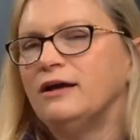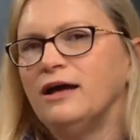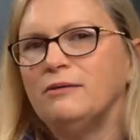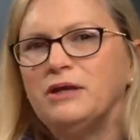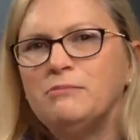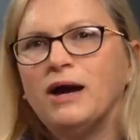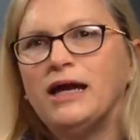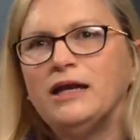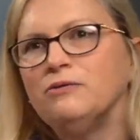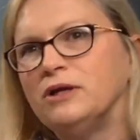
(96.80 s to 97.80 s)
In
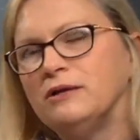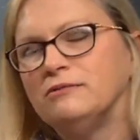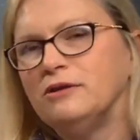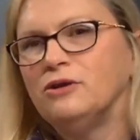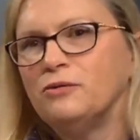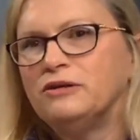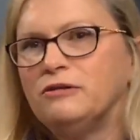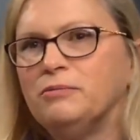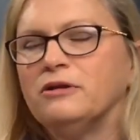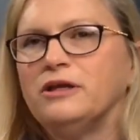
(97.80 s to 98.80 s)
mining, we
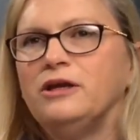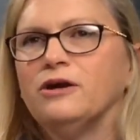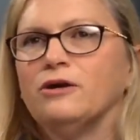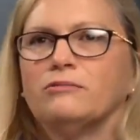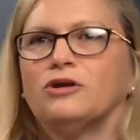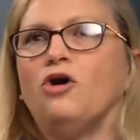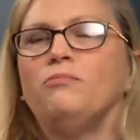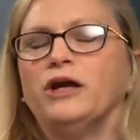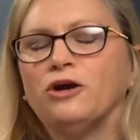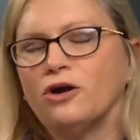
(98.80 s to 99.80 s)
typically hear go
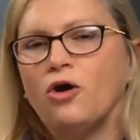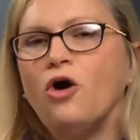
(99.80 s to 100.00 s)
big or go